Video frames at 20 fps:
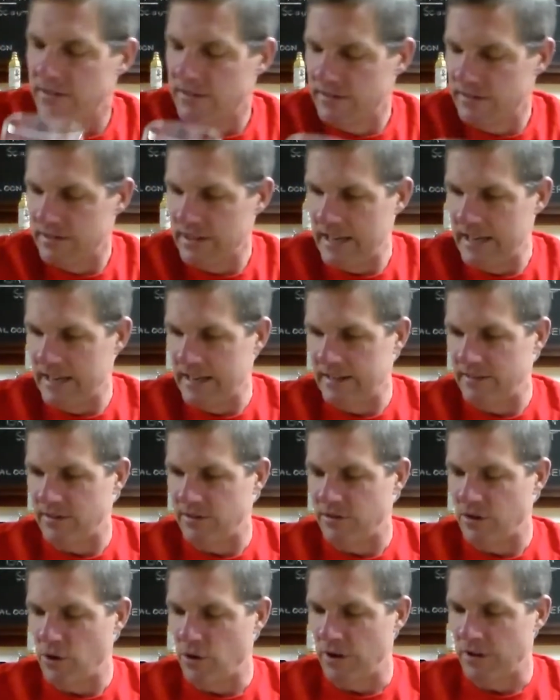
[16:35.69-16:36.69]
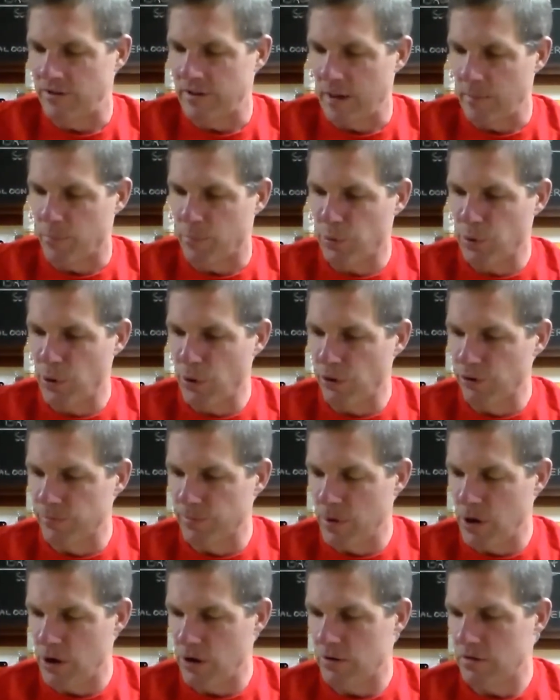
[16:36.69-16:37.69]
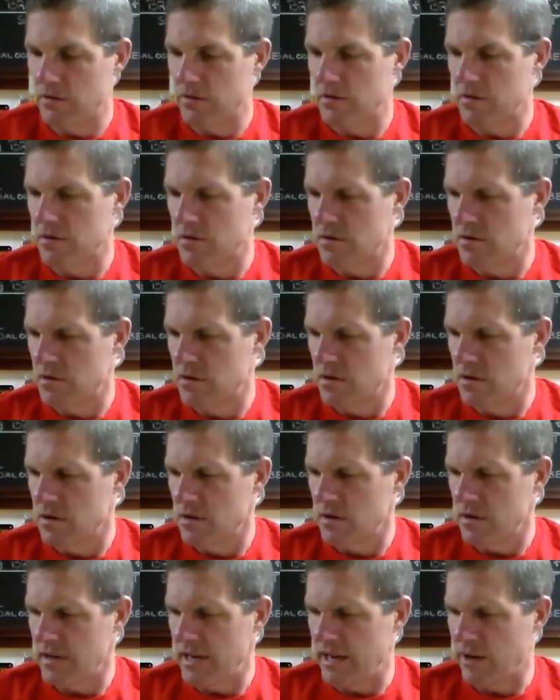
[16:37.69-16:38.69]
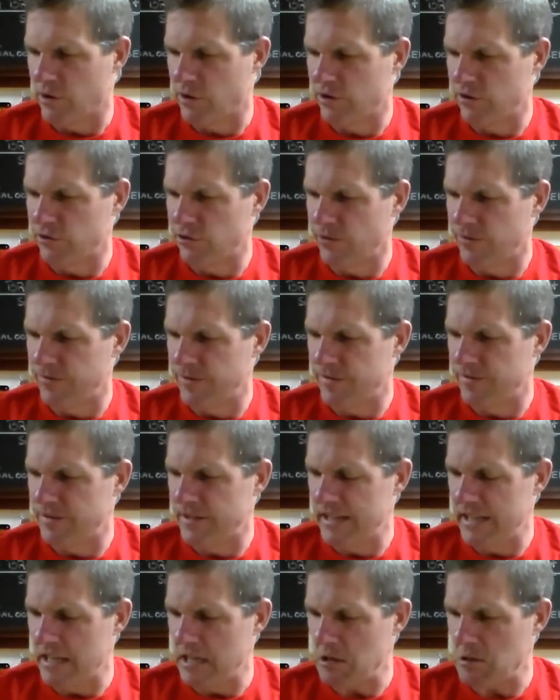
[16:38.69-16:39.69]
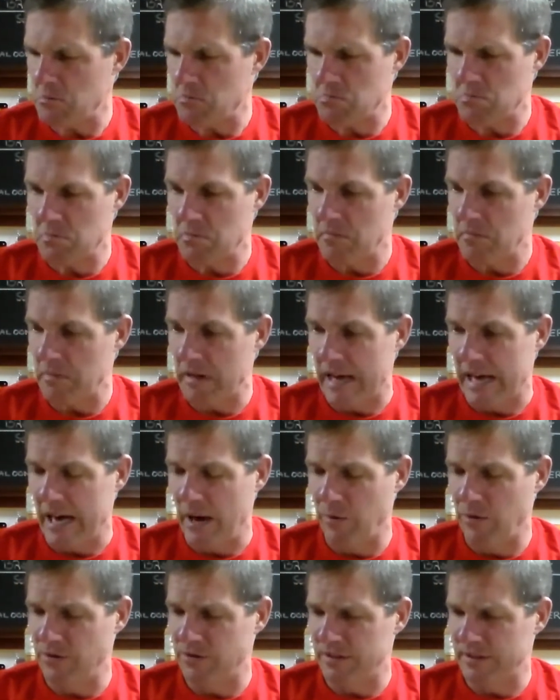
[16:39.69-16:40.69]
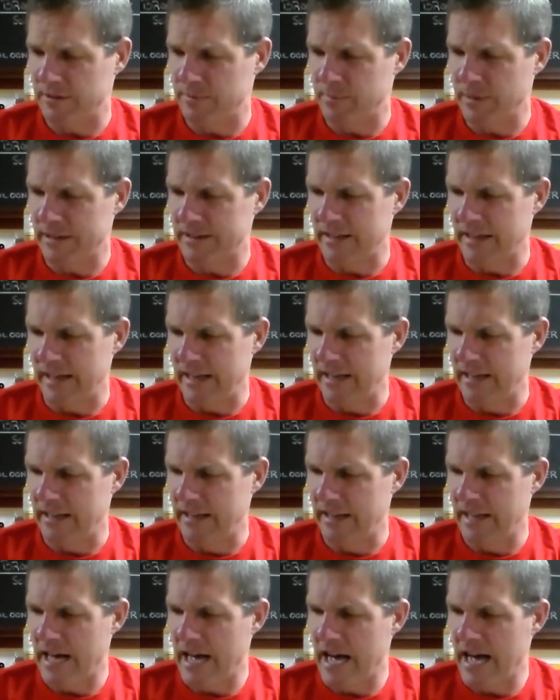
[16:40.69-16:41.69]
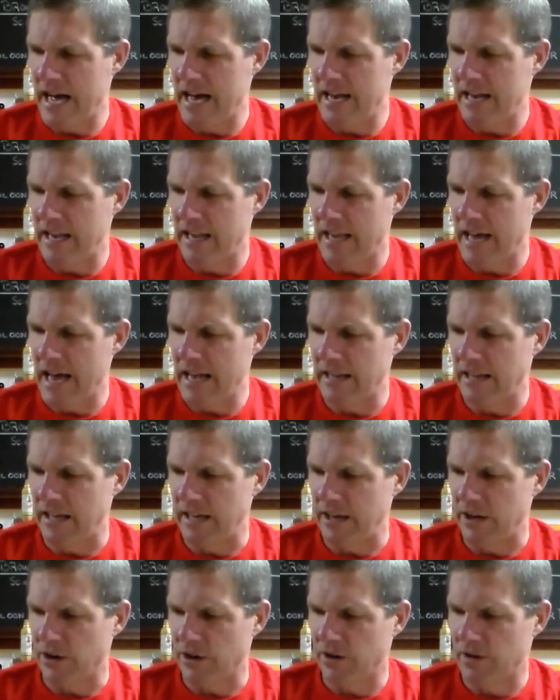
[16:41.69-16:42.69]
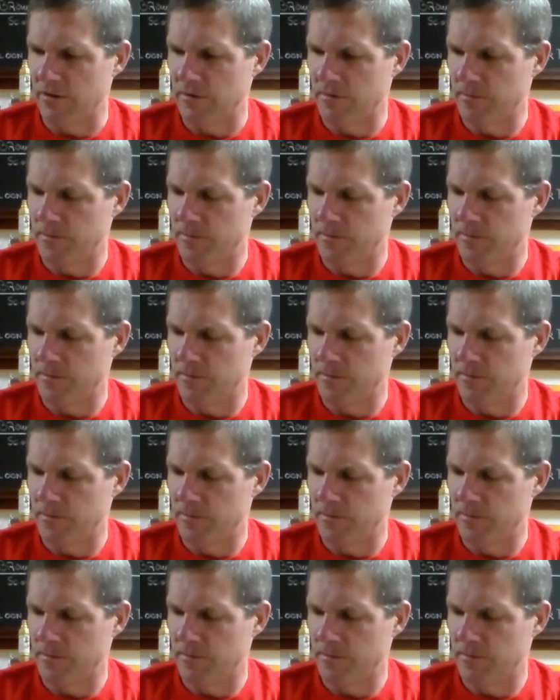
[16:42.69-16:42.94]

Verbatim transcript: it says it's got brewer's malt and crystal 15. I was expecting a lot lighter.